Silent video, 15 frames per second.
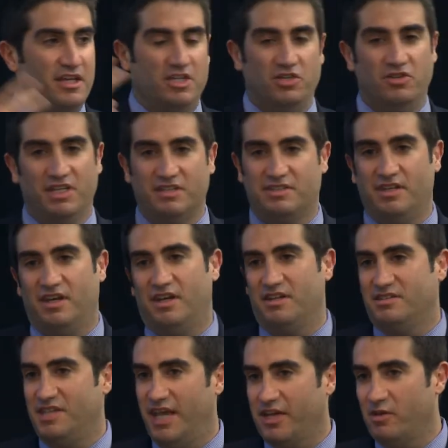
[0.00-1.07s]
you need to
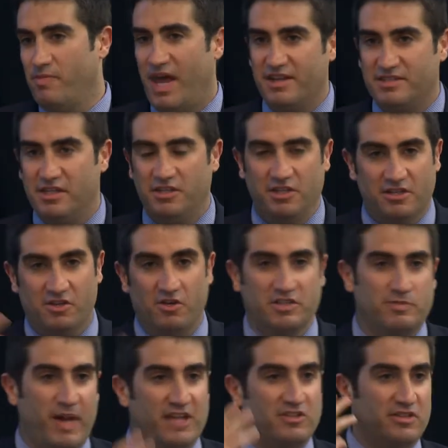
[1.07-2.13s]
take your medicine, you need to go to a
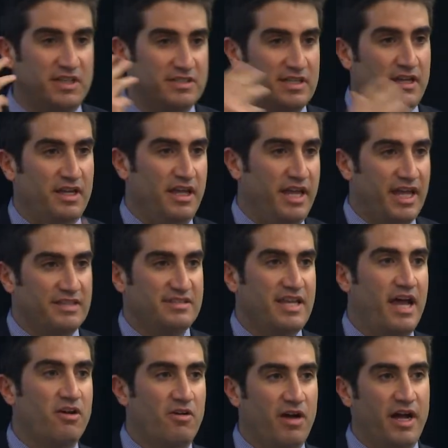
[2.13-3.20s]
specialist, et
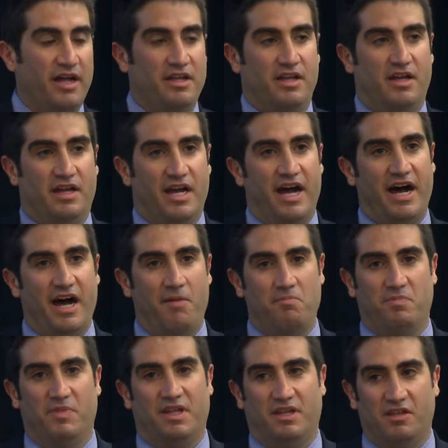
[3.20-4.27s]
cetera. Um,